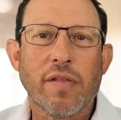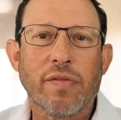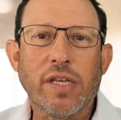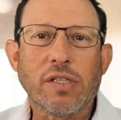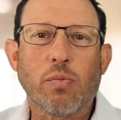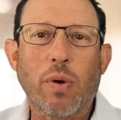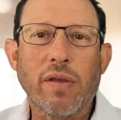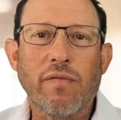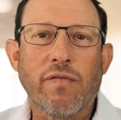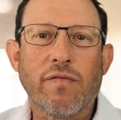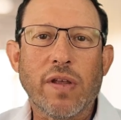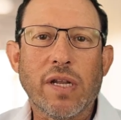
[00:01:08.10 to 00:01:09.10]
These white
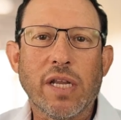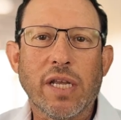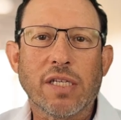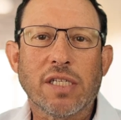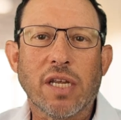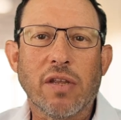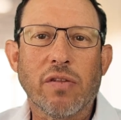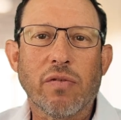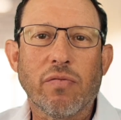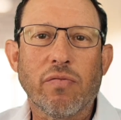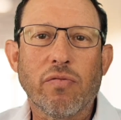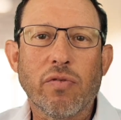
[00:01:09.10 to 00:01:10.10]
fillings in
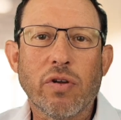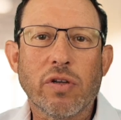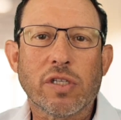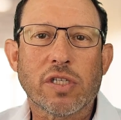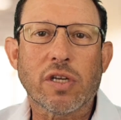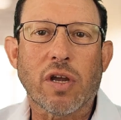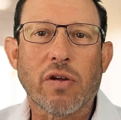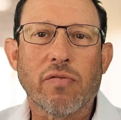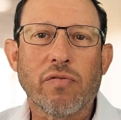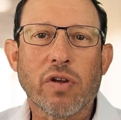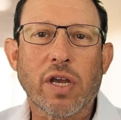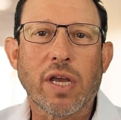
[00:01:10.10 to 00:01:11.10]
the roots are
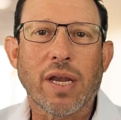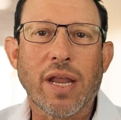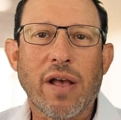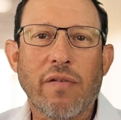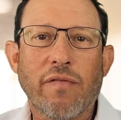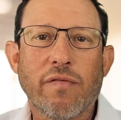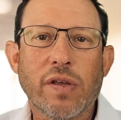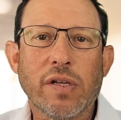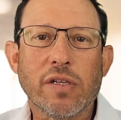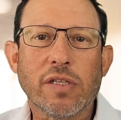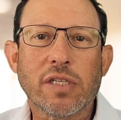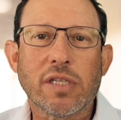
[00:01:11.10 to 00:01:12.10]
root canal
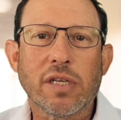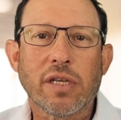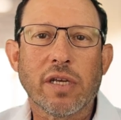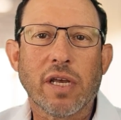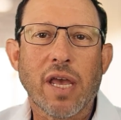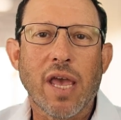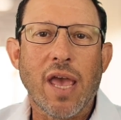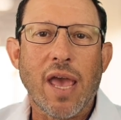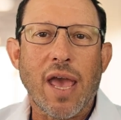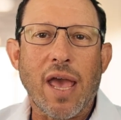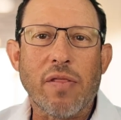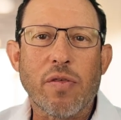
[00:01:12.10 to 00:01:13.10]
fills,
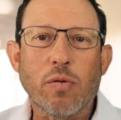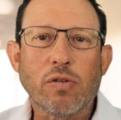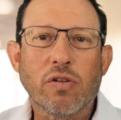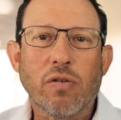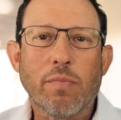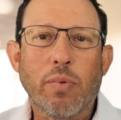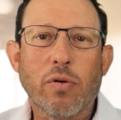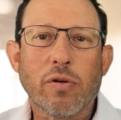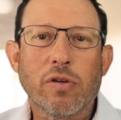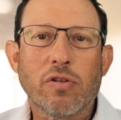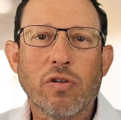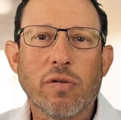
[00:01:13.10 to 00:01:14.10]
and those are
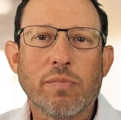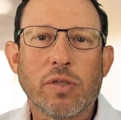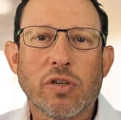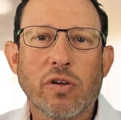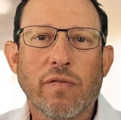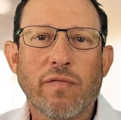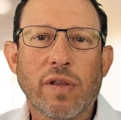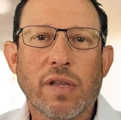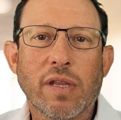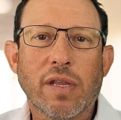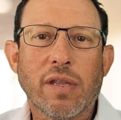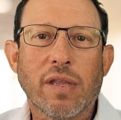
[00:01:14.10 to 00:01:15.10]
important to observe in
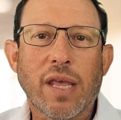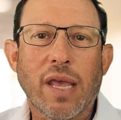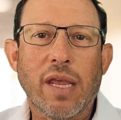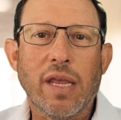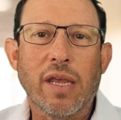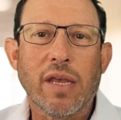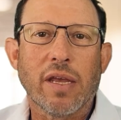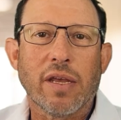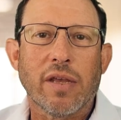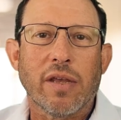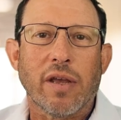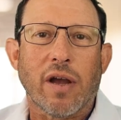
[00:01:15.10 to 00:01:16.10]
that they
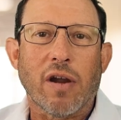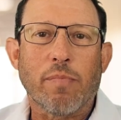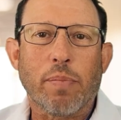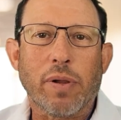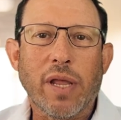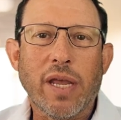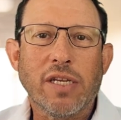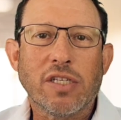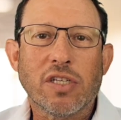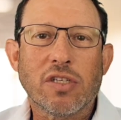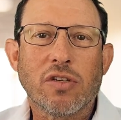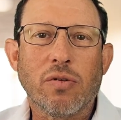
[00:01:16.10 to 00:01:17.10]
are
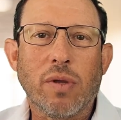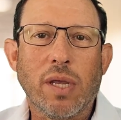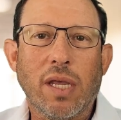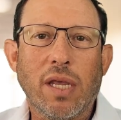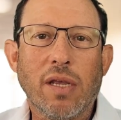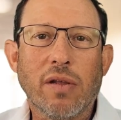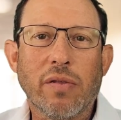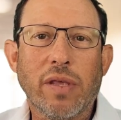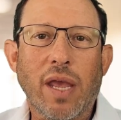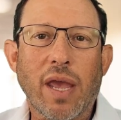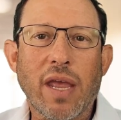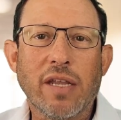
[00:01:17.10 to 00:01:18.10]
placed to heal
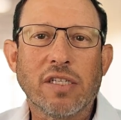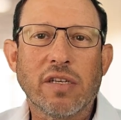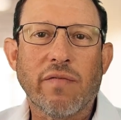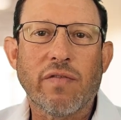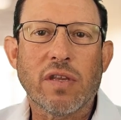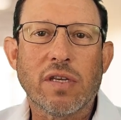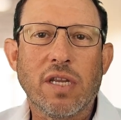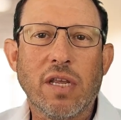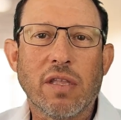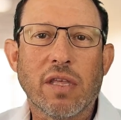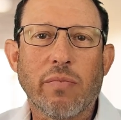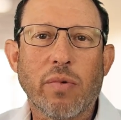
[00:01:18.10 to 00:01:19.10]
the ends of the
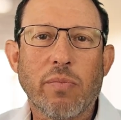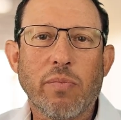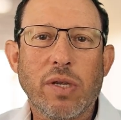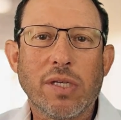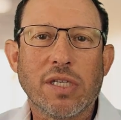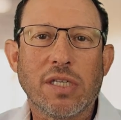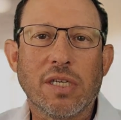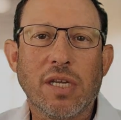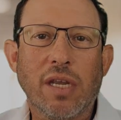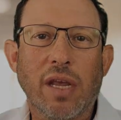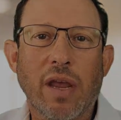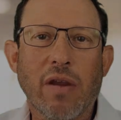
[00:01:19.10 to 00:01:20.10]
teeth. And when we
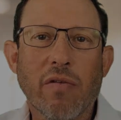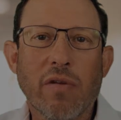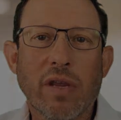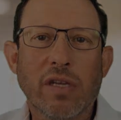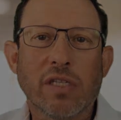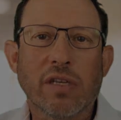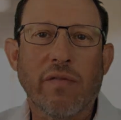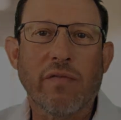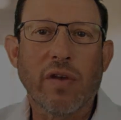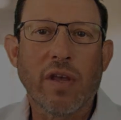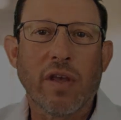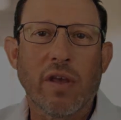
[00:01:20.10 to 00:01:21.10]
see areas
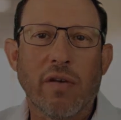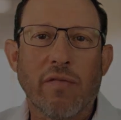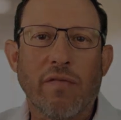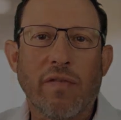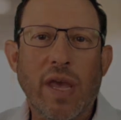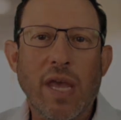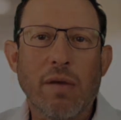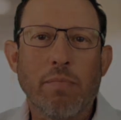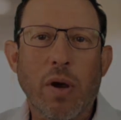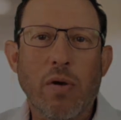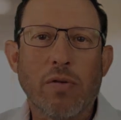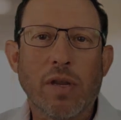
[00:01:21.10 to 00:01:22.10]
of vague
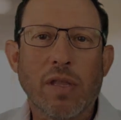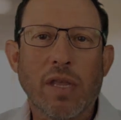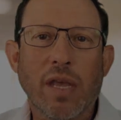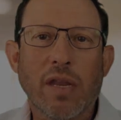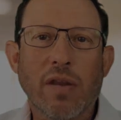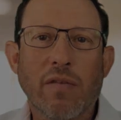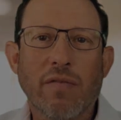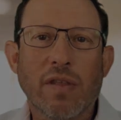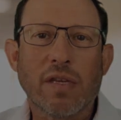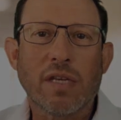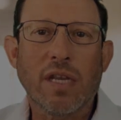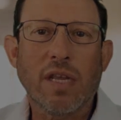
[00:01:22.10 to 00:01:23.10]
bone at the end of
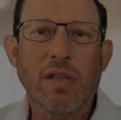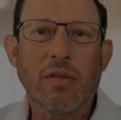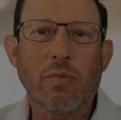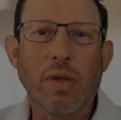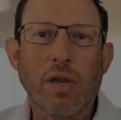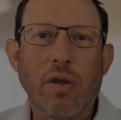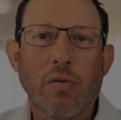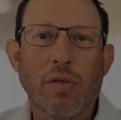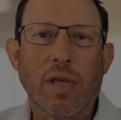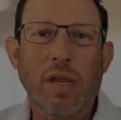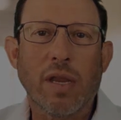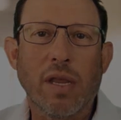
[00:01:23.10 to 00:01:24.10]
the teeth, we know
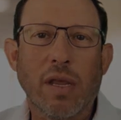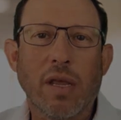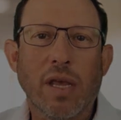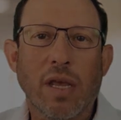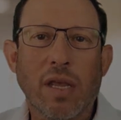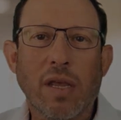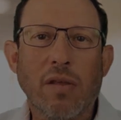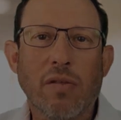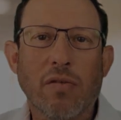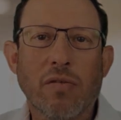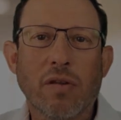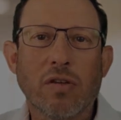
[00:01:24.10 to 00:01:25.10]
that
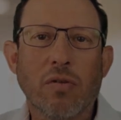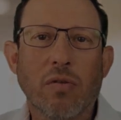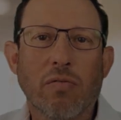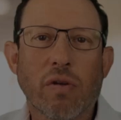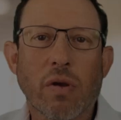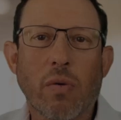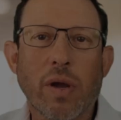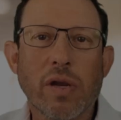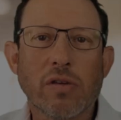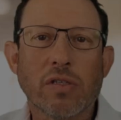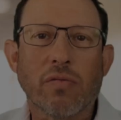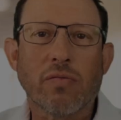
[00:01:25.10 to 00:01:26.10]
either the tooth
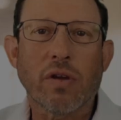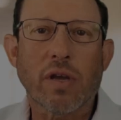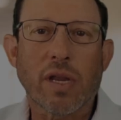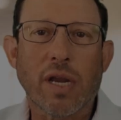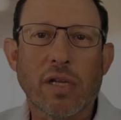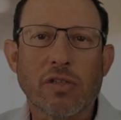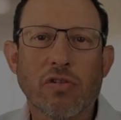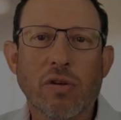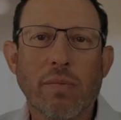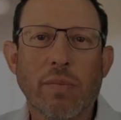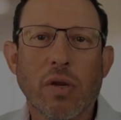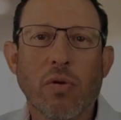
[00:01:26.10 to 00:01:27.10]
requires a root canal
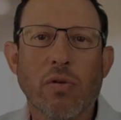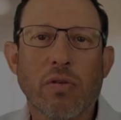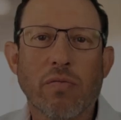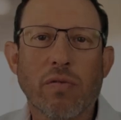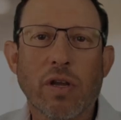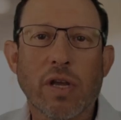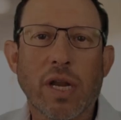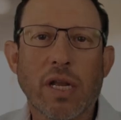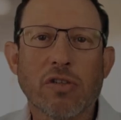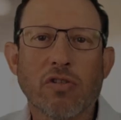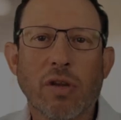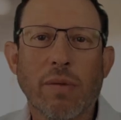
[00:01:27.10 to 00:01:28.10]
treatment or the root
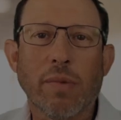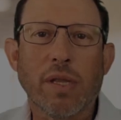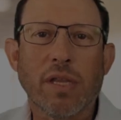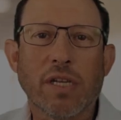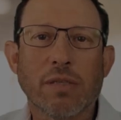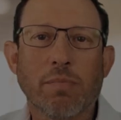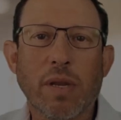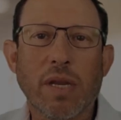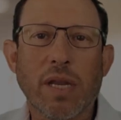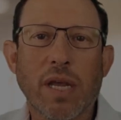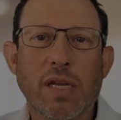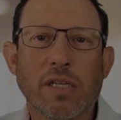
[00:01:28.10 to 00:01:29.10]
canal treatment that's been
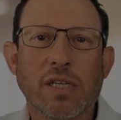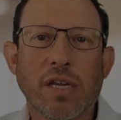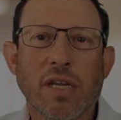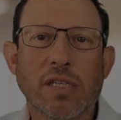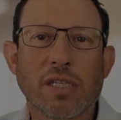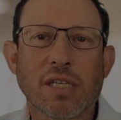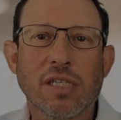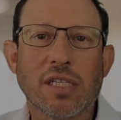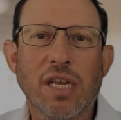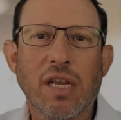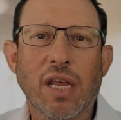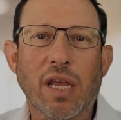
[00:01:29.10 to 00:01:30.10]
done is not
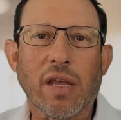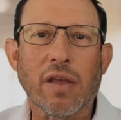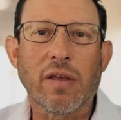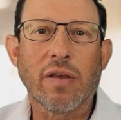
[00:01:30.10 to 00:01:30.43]
succeeding.